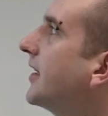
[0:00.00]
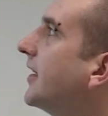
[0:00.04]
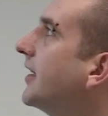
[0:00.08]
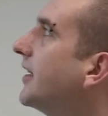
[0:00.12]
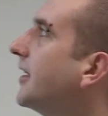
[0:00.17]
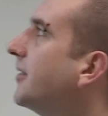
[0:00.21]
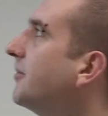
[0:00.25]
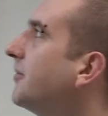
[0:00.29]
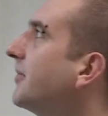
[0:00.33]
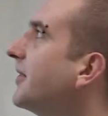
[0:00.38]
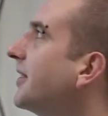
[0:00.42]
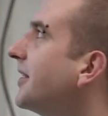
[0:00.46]

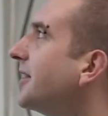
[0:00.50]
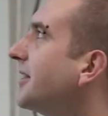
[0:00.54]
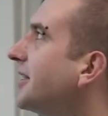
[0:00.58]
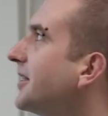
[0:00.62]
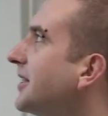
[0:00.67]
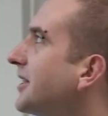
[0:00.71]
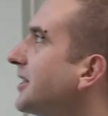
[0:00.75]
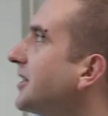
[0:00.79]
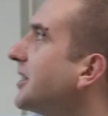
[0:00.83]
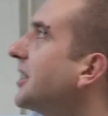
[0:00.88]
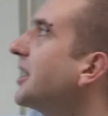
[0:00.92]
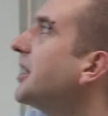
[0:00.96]
the
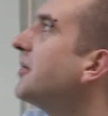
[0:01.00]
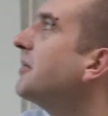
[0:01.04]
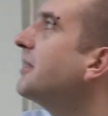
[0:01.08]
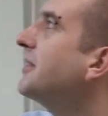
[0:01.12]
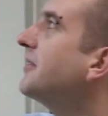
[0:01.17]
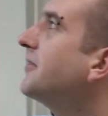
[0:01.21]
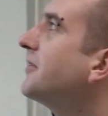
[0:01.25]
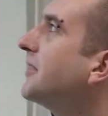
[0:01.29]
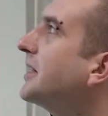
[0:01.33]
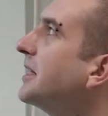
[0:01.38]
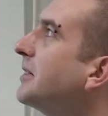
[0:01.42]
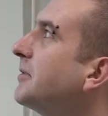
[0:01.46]

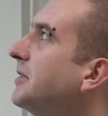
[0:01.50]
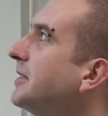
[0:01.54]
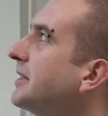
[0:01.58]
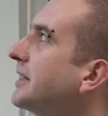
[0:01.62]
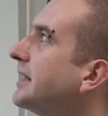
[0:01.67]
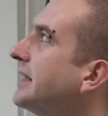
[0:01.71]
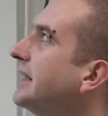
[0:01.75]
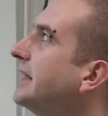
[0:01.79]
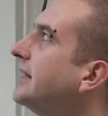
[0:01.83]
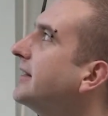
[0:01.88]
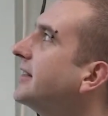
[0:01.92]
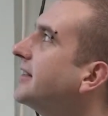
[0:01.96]
disturbing
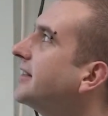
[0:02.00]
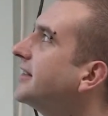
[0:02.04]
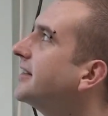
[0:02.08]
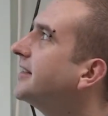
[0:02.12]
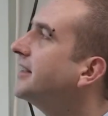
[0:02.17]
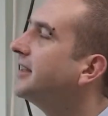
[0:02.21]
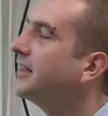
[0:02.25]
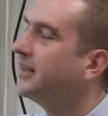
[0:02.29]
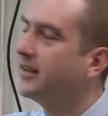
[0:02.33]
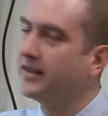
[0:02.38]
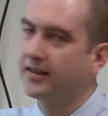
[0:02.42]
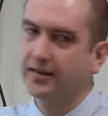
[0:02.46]
frequency.
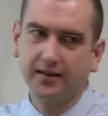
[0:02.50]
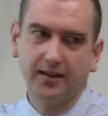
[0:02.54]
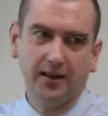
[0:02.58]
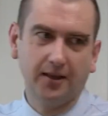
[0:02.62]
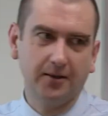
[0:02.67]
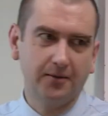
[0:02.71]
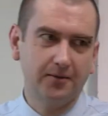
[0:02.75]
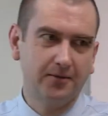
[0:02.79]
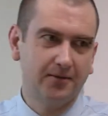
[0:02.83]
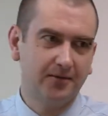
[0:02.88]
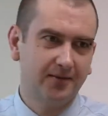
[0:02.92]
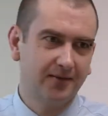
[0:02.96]

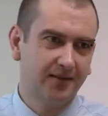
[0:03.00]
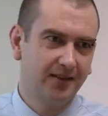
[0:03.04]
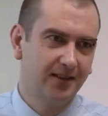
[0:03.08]
So